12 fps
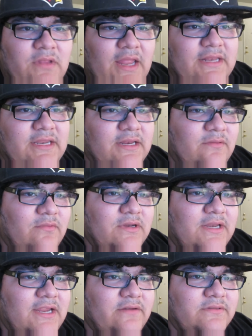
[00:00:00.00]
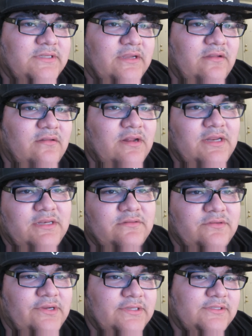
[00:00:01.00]
I did it one day and I was like oh I didn't
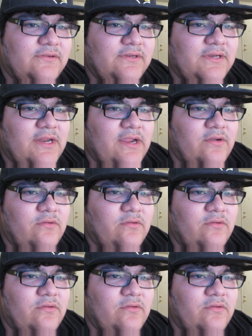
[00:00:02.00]
drink a soda today